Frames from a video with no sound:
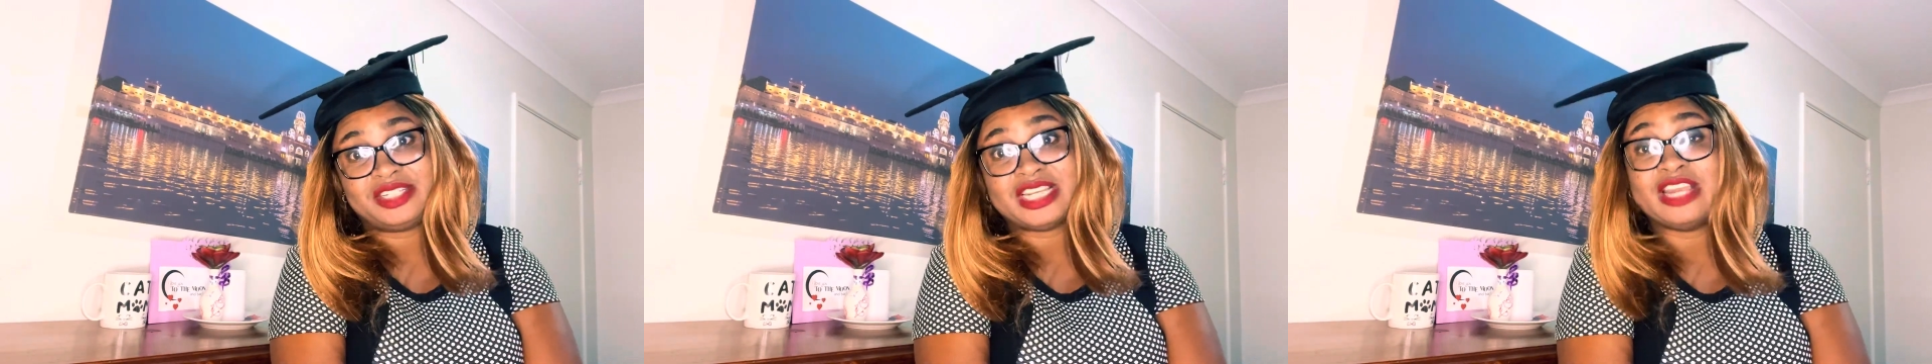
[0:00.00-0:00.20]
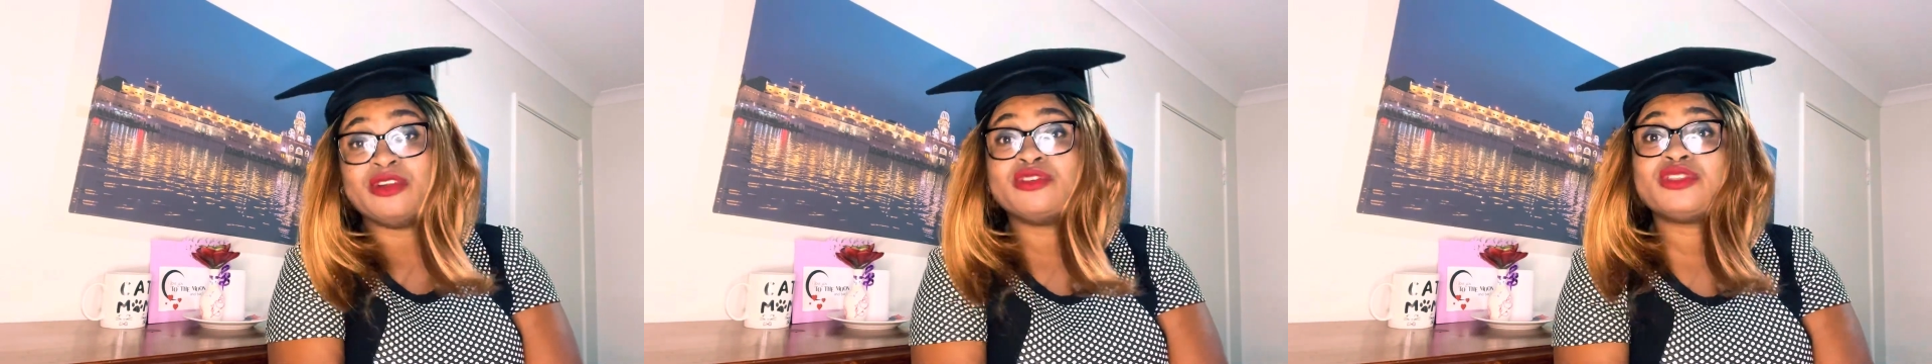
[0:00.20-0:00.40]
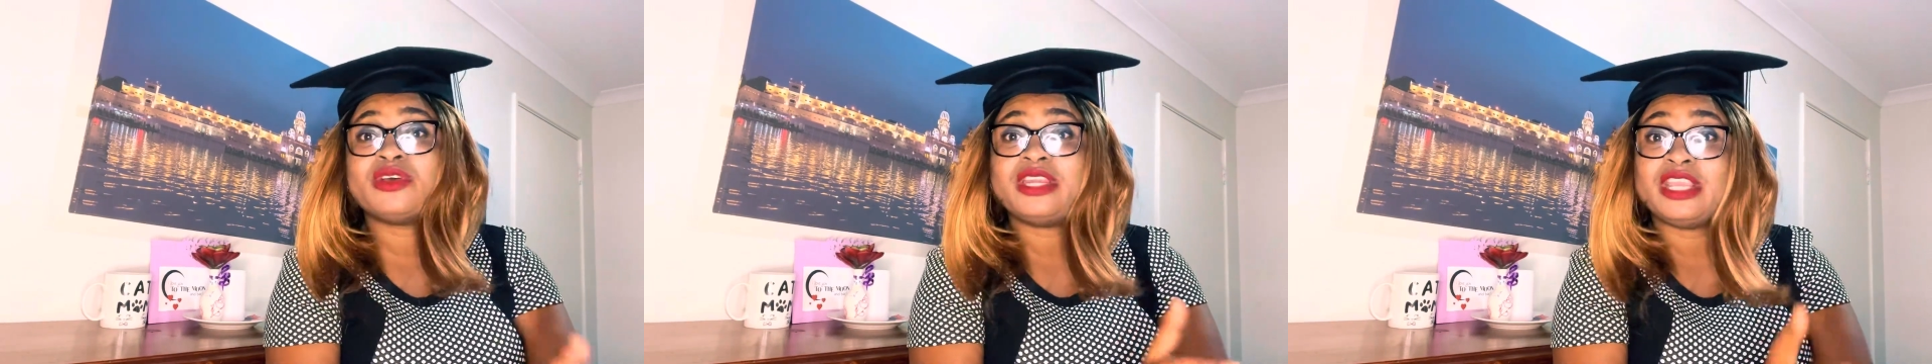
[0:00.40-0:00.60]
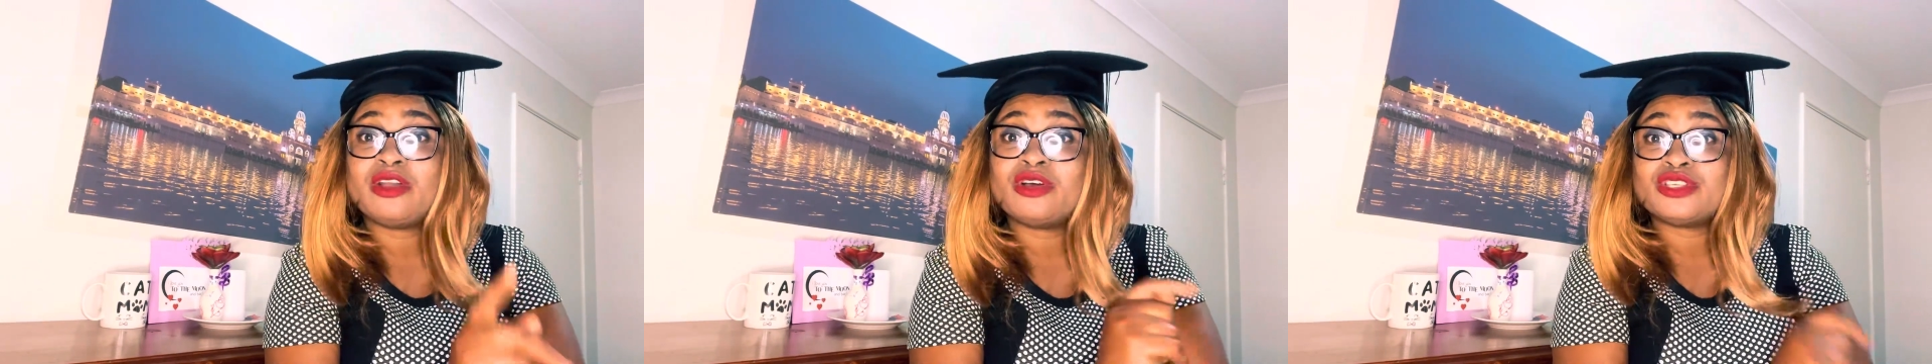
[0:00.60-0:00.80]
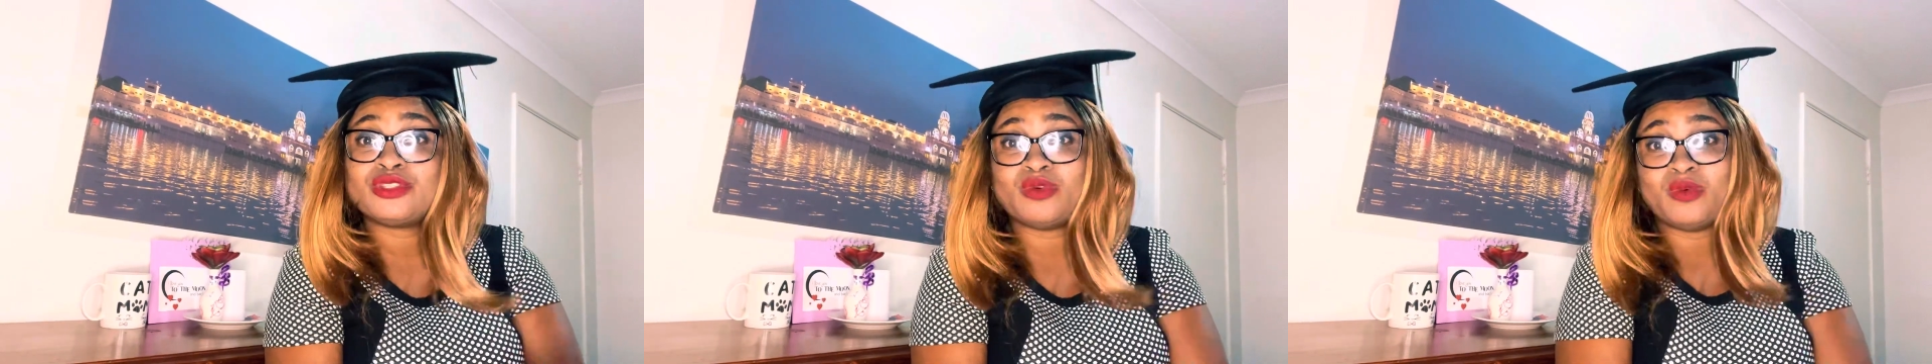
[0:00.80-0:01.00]
and also the
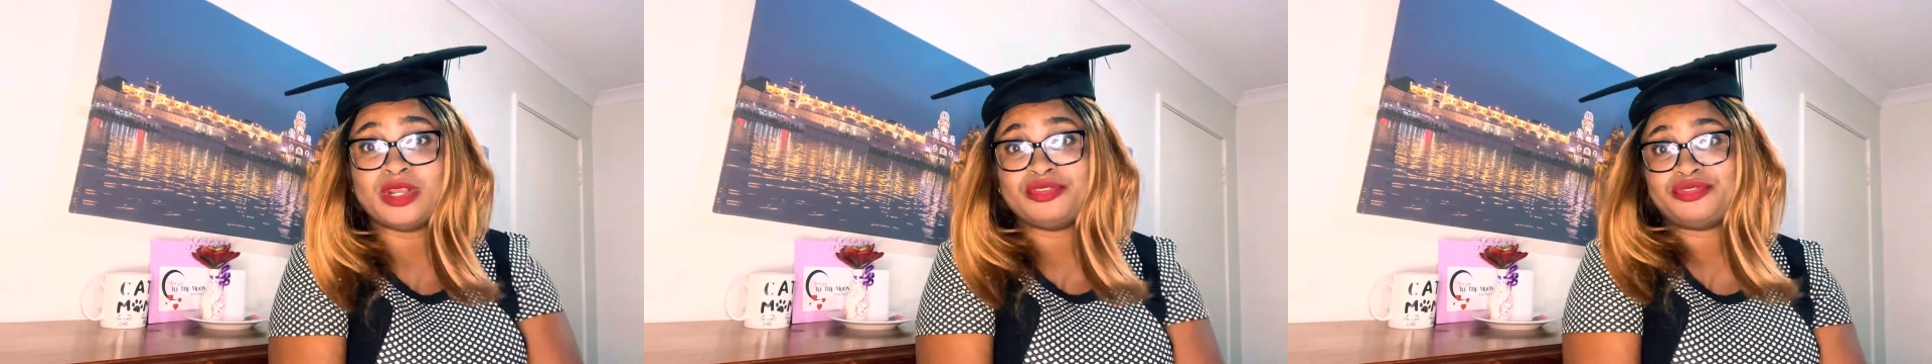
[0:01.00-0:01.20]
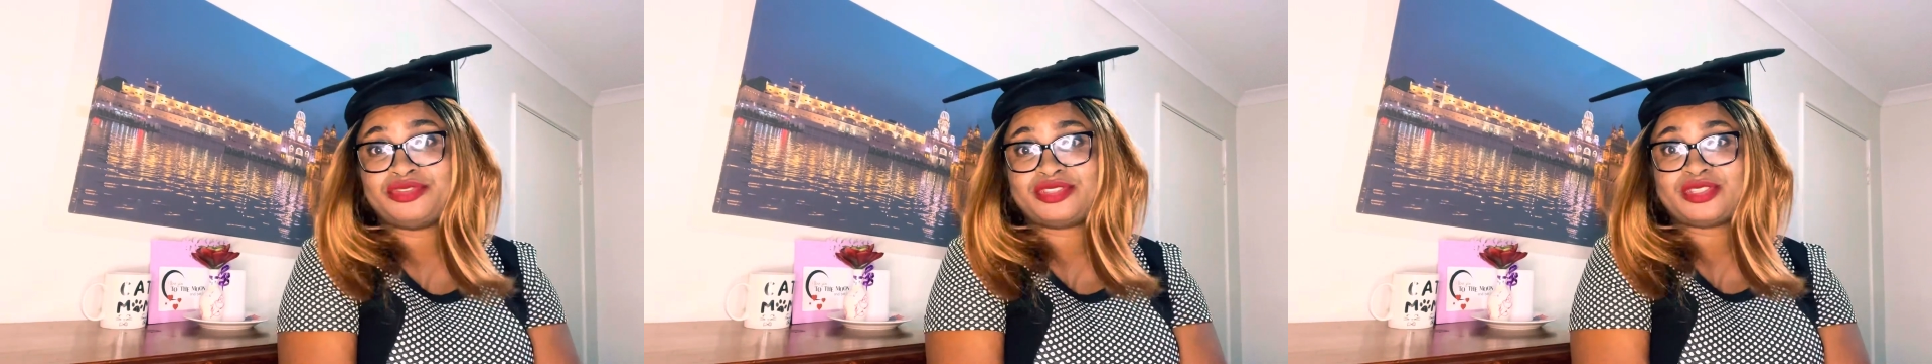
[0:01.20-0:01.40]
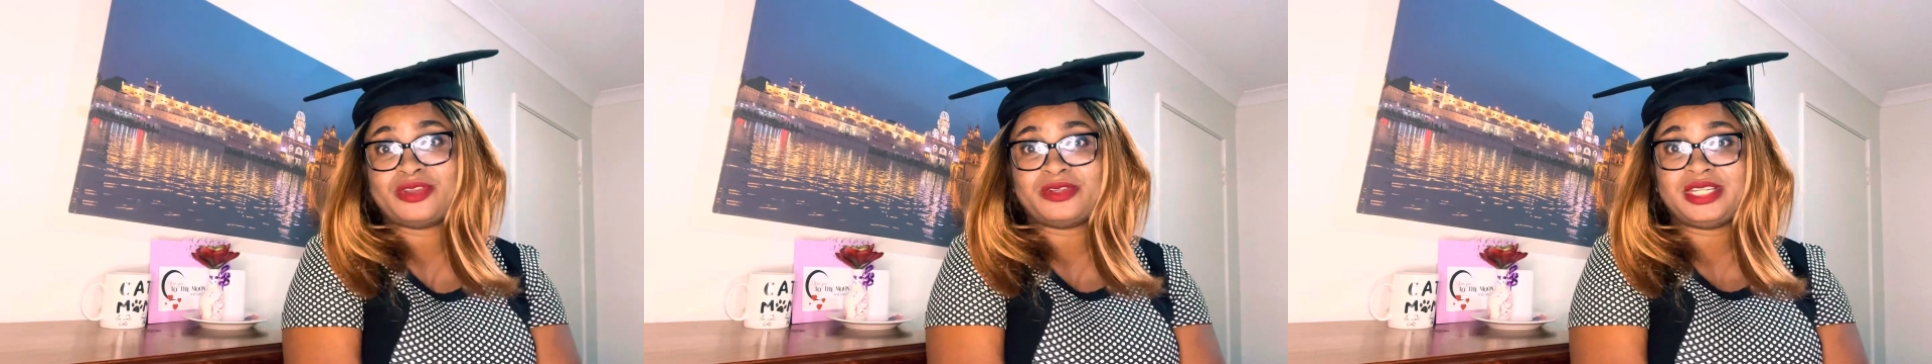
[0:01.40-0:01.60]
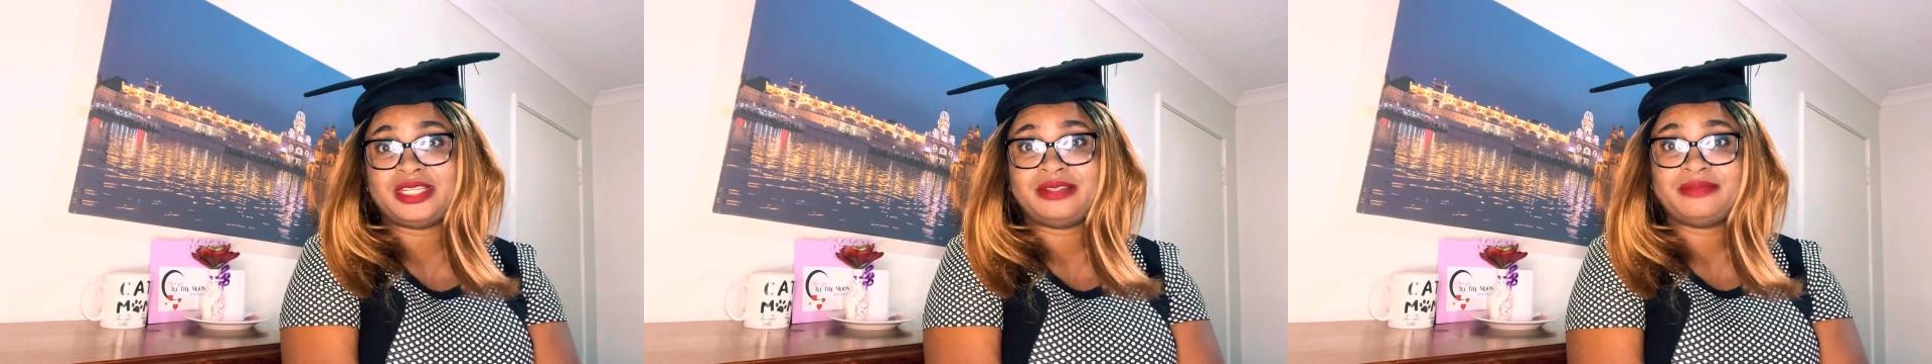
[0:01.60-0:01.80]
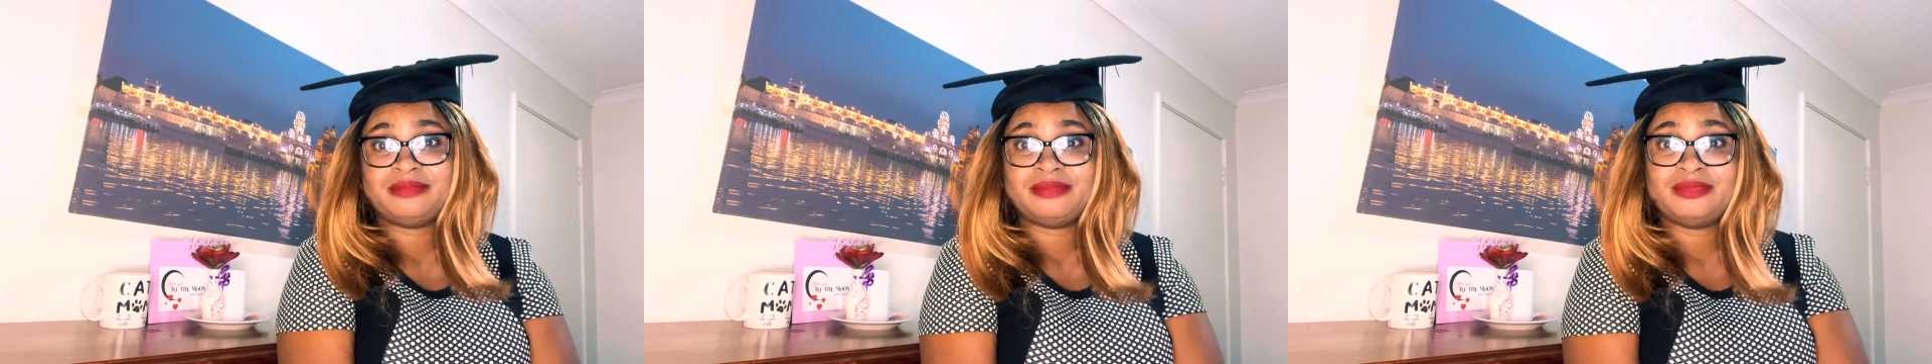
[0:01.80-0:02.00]
course you want to study,
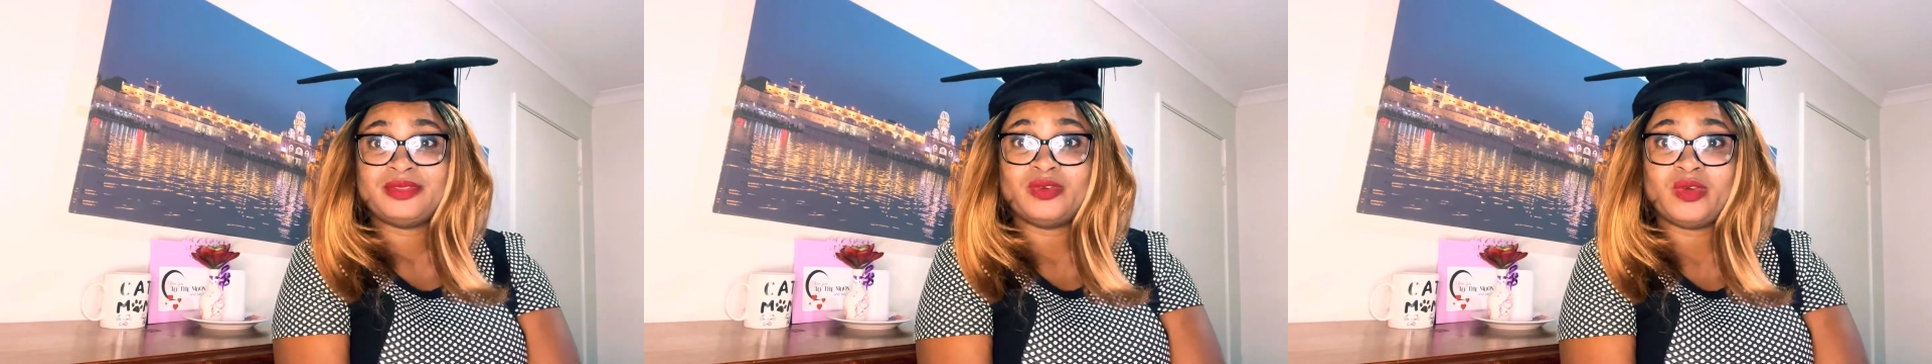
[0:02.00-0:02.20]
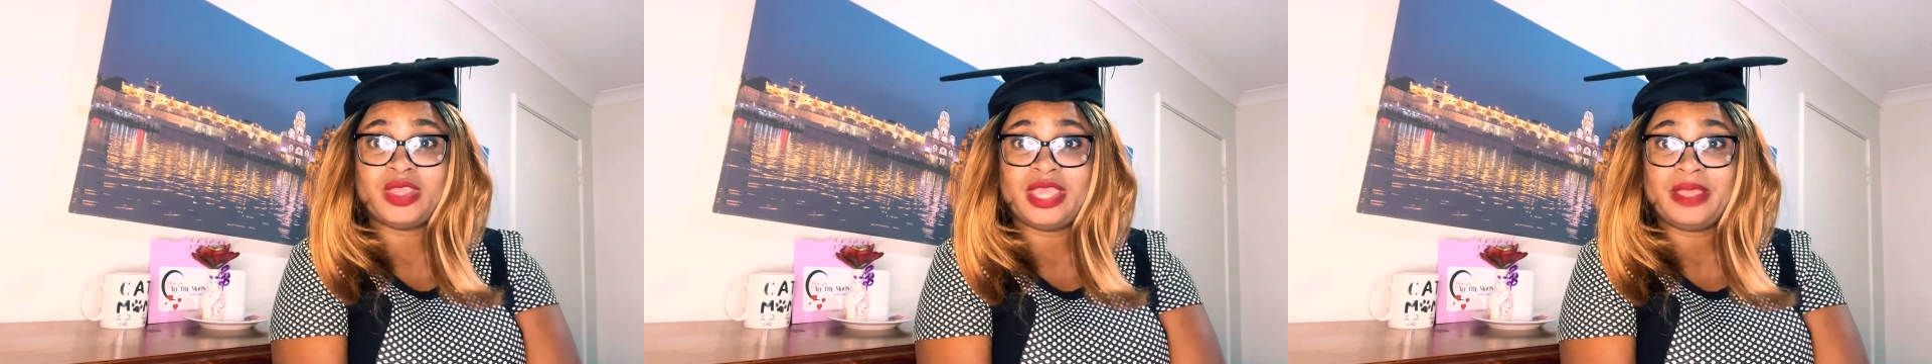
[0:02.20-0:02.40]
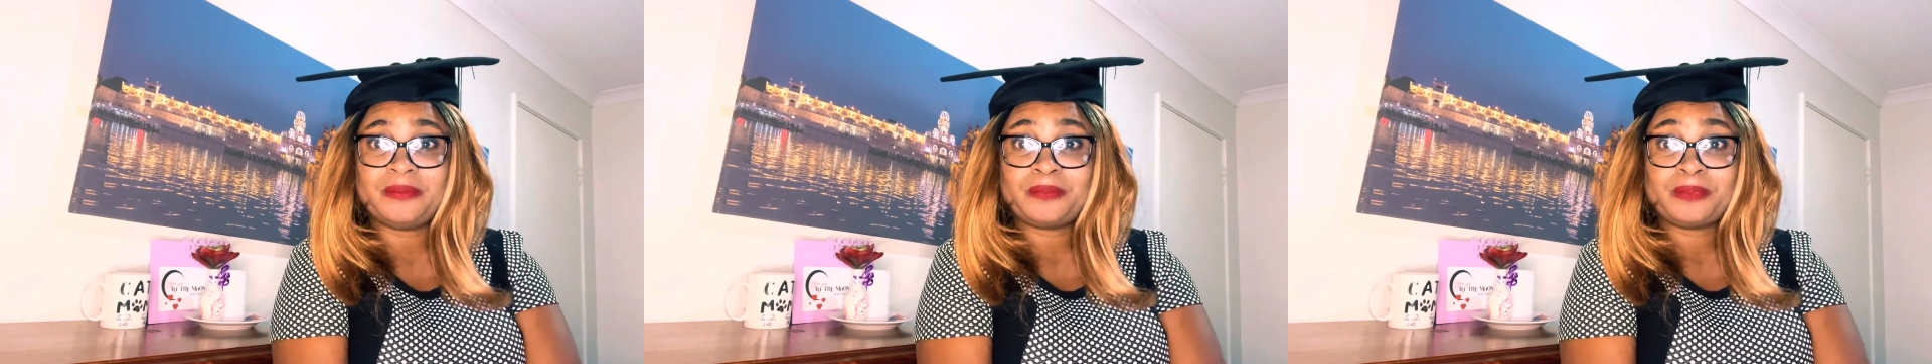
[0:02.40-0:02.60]
okay?